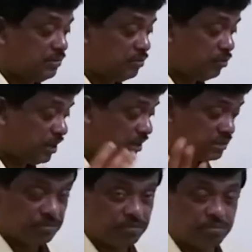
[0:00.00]
what is
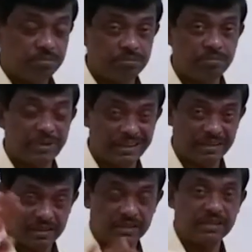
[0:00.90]
the main
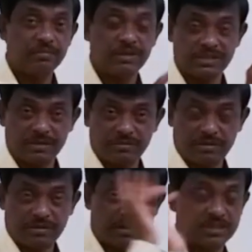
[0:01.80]
thinking, basic
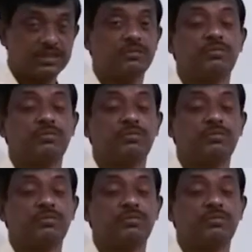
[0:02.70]
conditional